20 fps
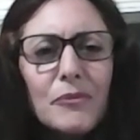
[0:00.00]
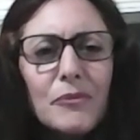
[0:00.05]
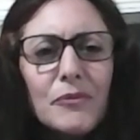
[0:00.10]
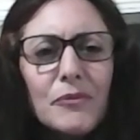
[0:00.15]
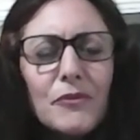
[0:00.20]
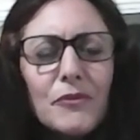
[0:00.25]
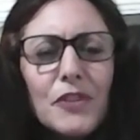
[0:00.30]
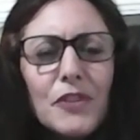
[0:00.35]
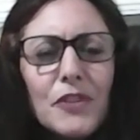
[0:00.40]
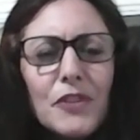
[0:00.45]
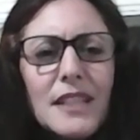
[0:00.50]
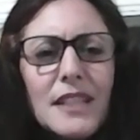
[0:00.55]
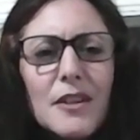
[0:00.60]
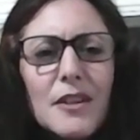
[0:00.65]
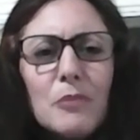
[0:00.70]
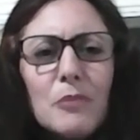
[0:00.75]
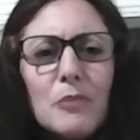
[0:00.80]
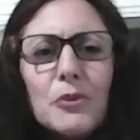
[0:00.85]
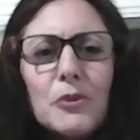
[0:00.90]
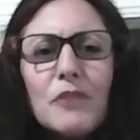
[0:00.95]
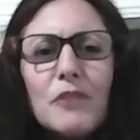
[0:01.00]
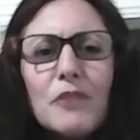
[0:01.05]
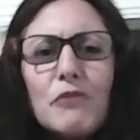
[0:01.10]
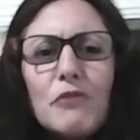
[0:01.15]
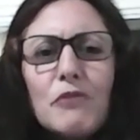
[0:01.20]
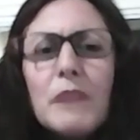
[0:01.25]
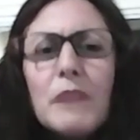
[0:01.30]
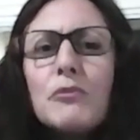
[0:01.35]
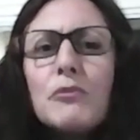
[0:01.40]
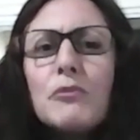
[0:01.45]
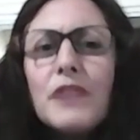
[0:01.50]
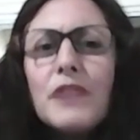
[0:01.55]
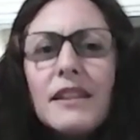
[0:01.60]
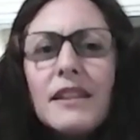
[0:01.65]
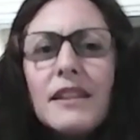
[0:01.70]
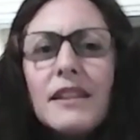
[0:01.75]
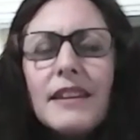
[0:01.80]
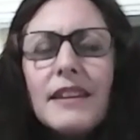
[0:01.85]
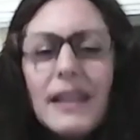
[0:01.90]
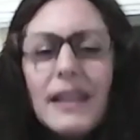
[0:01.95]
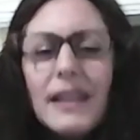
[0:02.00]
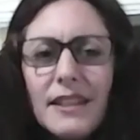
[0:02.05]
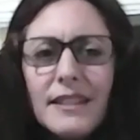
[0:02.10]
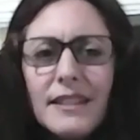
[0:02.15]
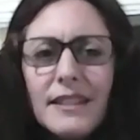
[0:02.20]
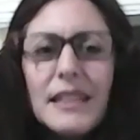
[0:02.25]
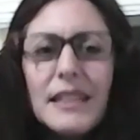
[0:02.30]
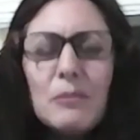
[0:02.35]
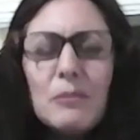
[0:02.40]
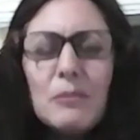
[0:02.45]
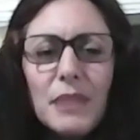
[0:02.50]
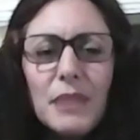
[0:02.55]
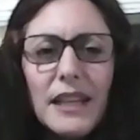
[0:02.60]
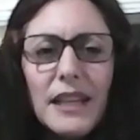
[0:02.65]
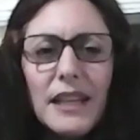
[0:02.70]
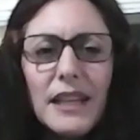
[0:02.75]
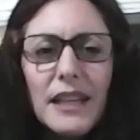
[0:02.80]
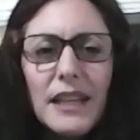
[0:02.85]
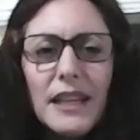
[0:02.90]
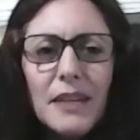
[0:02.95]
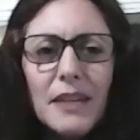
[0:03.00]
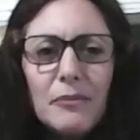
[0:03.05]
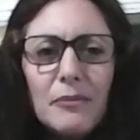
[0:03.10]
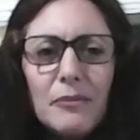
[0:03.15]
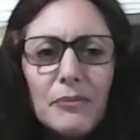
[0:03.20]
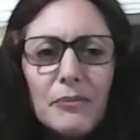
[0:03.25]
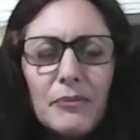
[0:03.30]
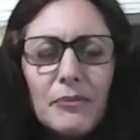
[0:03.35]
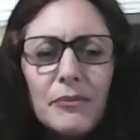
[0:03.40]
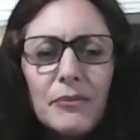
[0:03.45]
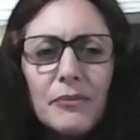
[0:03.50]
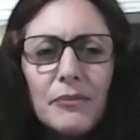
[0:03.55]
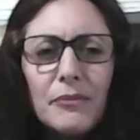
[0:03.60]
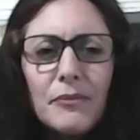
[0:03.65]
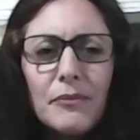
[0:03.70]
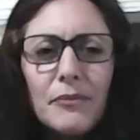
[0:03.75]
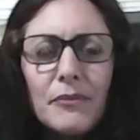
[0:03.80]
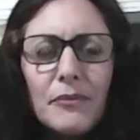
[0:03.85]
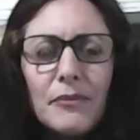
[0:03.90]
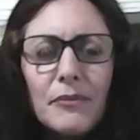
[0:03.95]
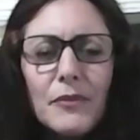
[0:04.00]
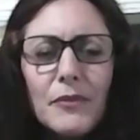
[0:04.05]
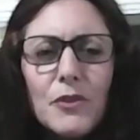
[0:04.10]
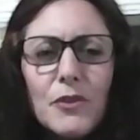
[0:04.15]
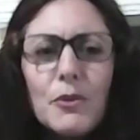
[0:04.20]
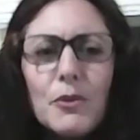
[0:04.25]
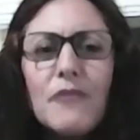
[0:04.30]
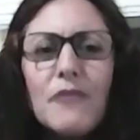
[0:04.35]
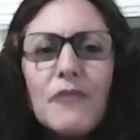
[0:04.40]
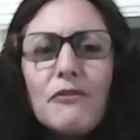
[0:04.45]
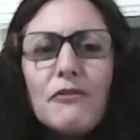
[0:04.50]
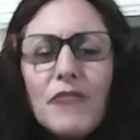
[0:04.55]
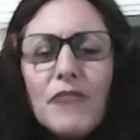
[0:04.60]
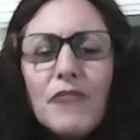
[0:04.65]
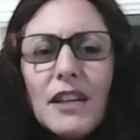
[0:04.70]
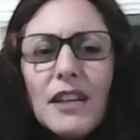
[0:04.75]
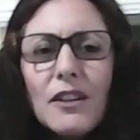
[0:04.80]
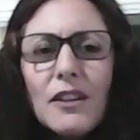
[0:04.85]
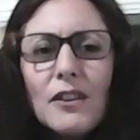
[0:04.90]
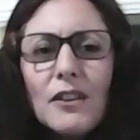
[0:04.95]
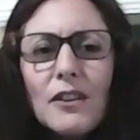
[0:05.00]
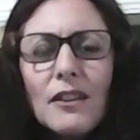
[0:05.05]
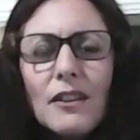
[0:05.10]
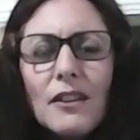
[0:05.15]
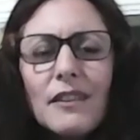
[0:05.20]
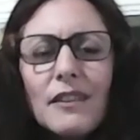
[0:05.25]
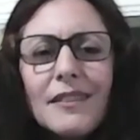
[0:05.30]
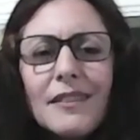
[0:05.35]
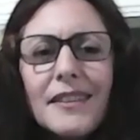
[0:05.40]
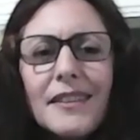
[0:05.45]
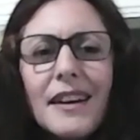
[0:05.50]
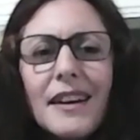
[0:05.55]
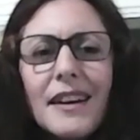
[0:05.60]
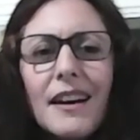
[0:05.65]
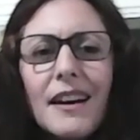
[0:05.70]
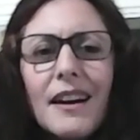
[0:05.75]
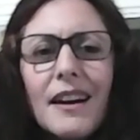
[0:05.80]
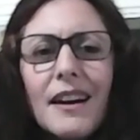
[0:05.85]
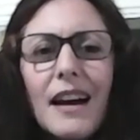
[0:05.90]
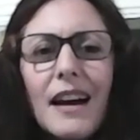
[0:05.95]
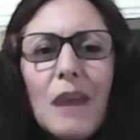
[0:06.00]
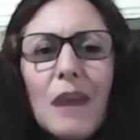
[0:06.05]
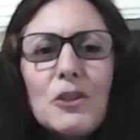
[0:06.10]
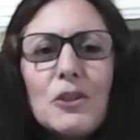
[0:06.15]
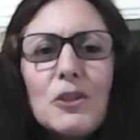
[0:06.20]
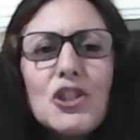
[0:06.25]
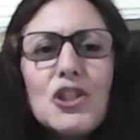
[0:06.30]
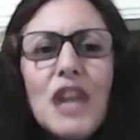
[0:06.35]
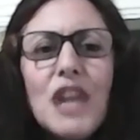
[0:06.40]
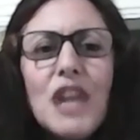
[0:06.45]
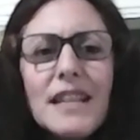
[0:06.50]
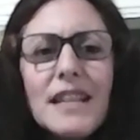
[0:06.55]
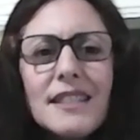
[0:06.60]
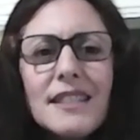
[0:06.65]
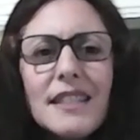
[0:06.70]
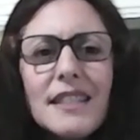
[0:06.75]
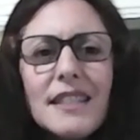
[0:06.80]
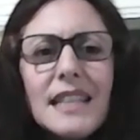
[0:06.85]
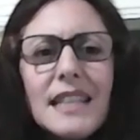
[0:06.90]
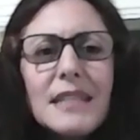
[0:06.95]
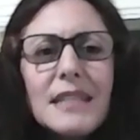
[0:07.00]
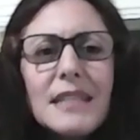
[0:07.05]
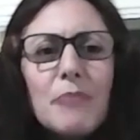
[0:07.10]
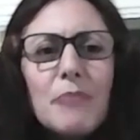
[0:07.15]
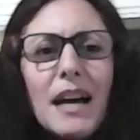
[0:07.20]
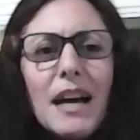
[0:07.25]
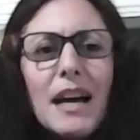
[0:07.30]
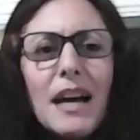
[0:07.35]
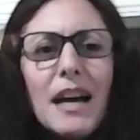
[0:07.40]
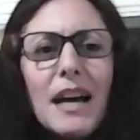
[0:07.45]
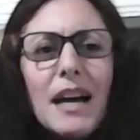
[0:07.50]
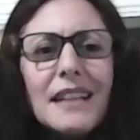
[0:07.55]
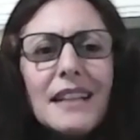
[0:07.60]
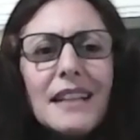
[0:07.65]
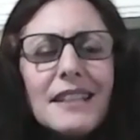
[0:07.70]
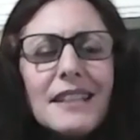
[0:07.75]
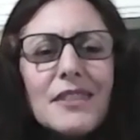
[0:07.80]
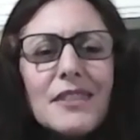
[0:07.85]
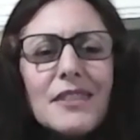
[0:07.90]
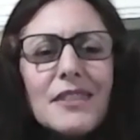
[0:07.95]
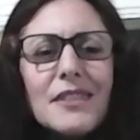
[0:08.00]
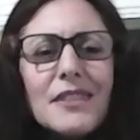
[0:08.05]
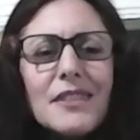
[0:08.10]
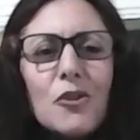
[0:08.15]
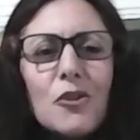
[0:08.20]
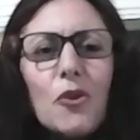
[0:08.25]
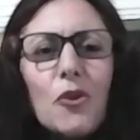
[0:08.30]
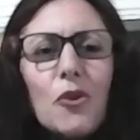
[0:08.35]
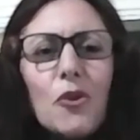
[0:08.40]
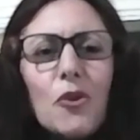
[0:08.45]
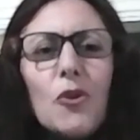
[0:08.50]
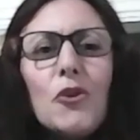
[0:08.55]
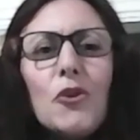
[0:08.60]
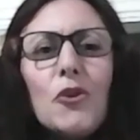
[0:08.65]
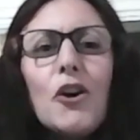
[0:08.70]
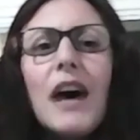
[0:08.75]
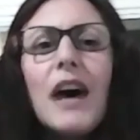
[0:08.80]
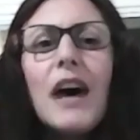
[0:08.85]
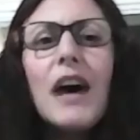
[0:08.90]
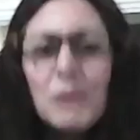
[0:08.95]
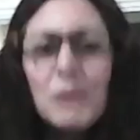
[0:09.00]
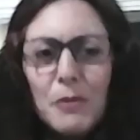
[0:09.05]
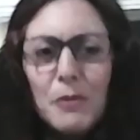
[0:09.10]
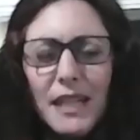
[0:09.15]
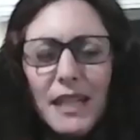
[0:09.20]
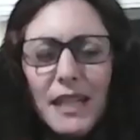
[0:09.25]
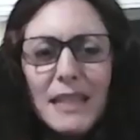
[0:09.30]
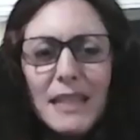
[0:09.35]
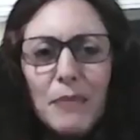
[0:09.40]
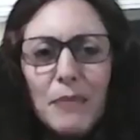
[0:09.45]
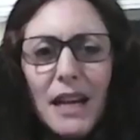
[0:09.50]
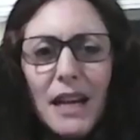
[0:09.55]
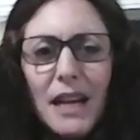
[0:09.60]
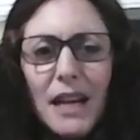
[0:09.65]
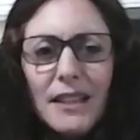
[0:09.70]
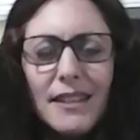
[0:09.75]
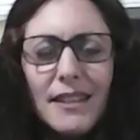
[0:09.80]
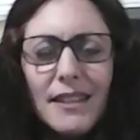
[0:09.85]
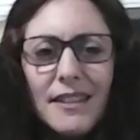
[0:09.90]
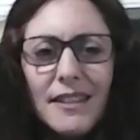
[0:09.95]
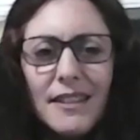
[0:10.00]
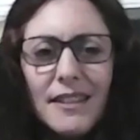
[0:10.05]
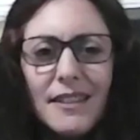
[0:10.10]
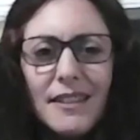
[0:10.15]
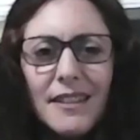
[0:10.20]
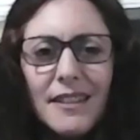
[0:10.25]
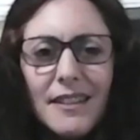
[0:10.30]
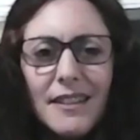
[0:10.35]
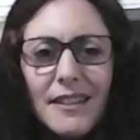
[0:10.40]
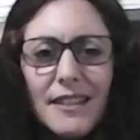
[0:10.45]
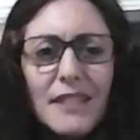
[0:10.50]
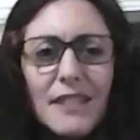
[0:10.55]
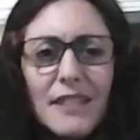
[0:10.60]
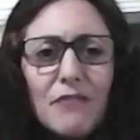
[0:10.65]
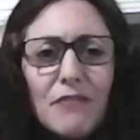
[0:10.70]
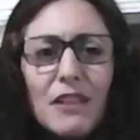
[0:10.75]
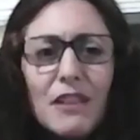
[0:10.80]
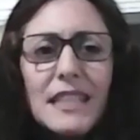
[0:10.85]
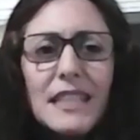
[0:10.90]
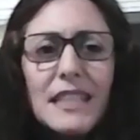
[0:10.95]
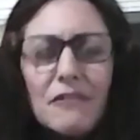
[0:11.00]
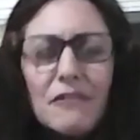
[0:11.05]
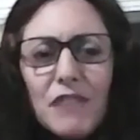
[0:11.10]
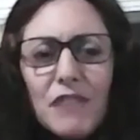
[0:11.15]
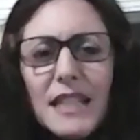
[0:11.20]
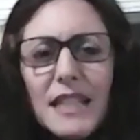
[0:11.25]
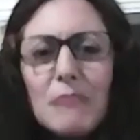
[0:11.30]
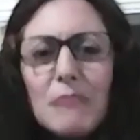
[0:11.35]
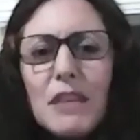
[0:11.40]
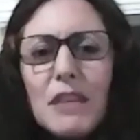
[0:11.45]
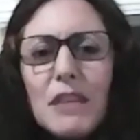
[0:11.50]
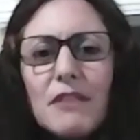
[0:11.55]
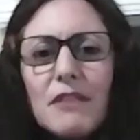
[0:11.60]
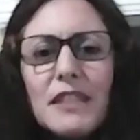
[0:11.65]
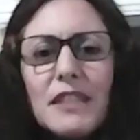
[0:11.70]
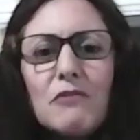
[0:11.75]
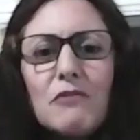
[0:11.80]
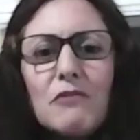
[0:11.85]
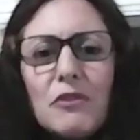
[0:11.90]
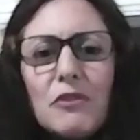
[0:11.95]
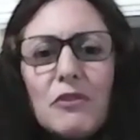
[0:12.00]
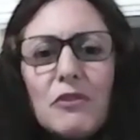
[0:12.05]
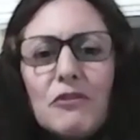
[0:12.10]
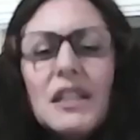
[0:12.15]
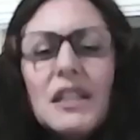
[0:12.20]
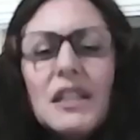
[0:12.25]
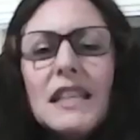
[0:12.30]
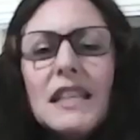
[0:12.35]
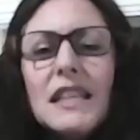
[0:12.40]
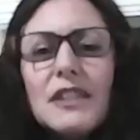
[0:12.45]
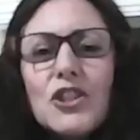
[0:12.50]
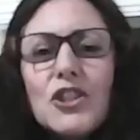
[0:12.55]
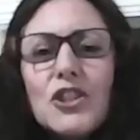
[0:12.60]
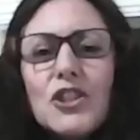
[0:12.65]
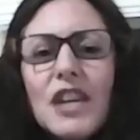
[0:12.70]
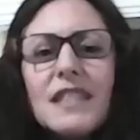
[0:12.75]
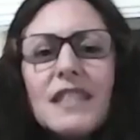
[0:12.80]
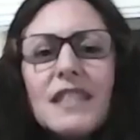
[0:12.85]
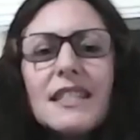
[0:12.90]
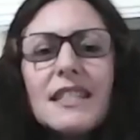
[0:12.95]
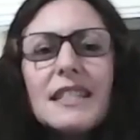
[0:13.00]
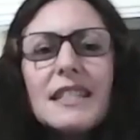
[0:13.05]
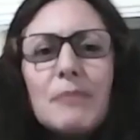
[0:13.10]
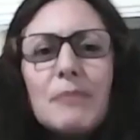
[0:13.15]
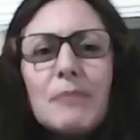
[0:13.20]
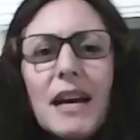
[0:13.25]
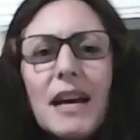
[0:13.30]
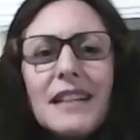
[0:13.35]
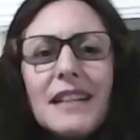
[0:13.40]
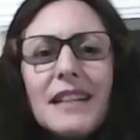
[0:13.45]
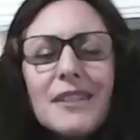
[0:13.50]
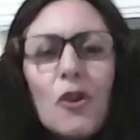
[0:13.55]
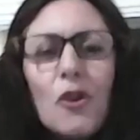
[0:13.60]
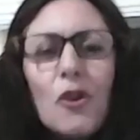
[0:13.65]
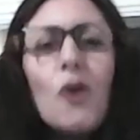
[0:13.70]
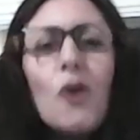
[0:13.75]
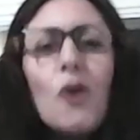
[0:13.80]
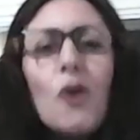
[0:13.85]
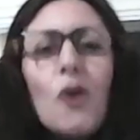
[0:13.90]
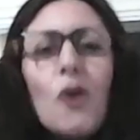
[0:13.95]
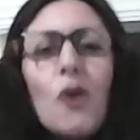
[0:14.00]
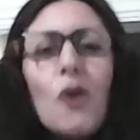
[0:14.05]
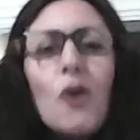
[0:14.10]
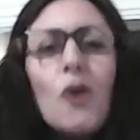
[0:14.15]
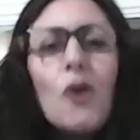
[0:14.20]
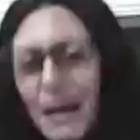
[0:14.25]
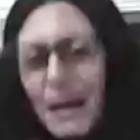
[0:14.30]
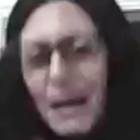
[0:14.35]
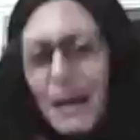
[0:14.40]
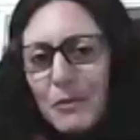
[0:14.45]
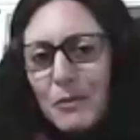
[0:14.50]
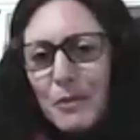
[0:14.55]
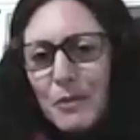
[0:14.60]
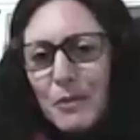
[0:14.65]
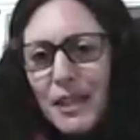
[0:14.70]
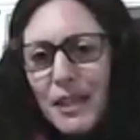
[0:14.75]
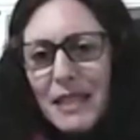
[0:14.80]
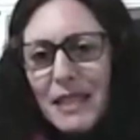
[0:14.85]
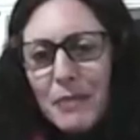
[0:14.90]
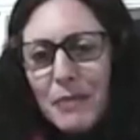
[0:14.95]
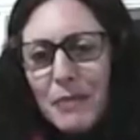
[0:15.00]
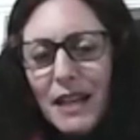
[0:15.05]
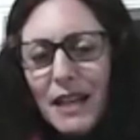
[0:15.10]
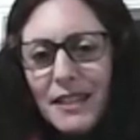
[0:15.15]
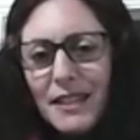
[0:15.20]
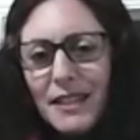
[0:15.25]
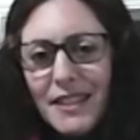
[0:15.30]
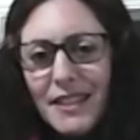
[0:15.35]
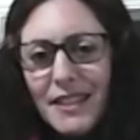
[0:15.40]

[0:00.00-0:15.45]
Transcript: For example, if we breathe in deeply, do we feel our chest expand or our abdomen expand? It's a very different experience if we're feeling the chest expand or the abdomen expand.